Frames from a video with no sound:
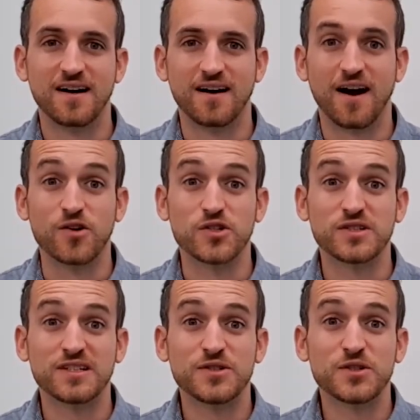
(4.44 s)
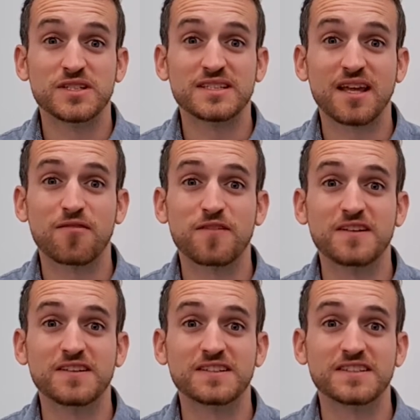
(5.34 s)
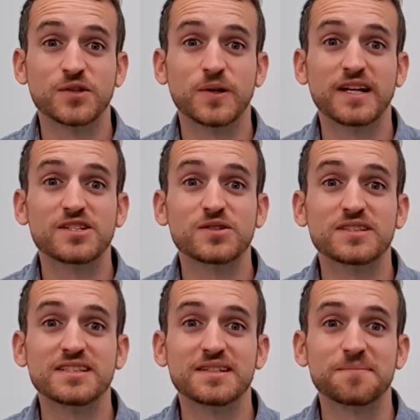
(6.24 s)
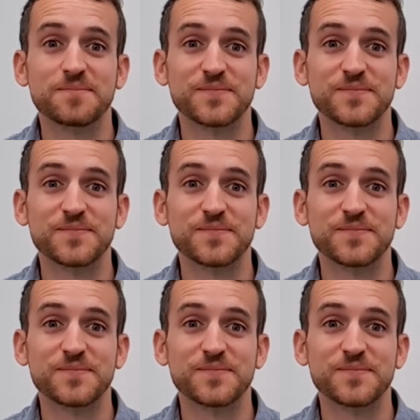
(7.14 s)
Are you still using some filters in your irrigation system?